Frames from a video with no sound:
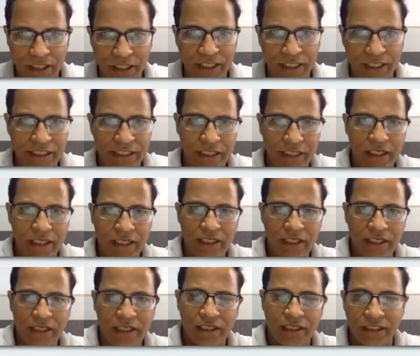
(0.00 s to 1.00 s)
right
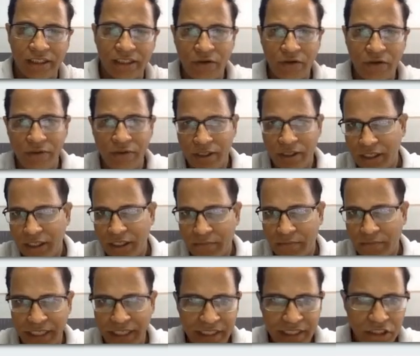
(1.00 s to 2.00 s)
now
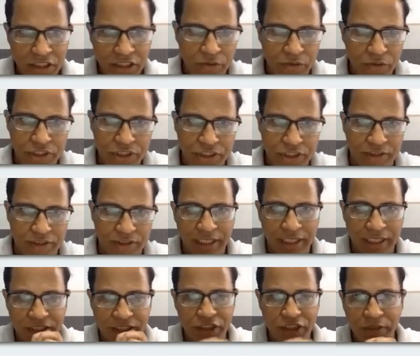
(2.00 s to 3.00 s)
my next question
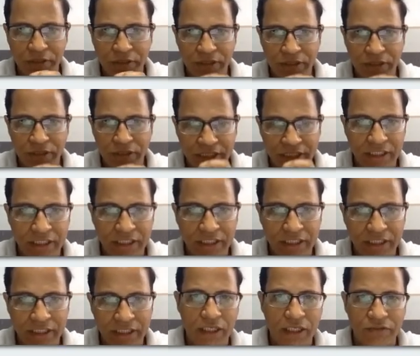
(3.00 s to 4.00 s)
the next
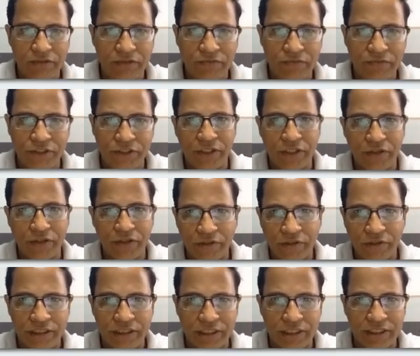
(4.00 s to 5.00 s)
theoretical part which we are
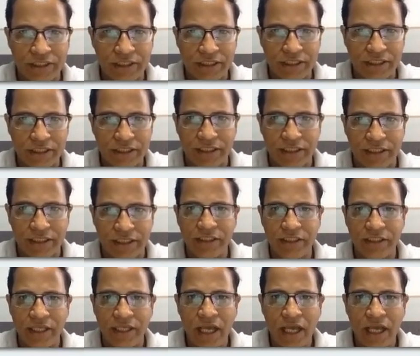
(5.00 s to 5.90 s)
going to discuss is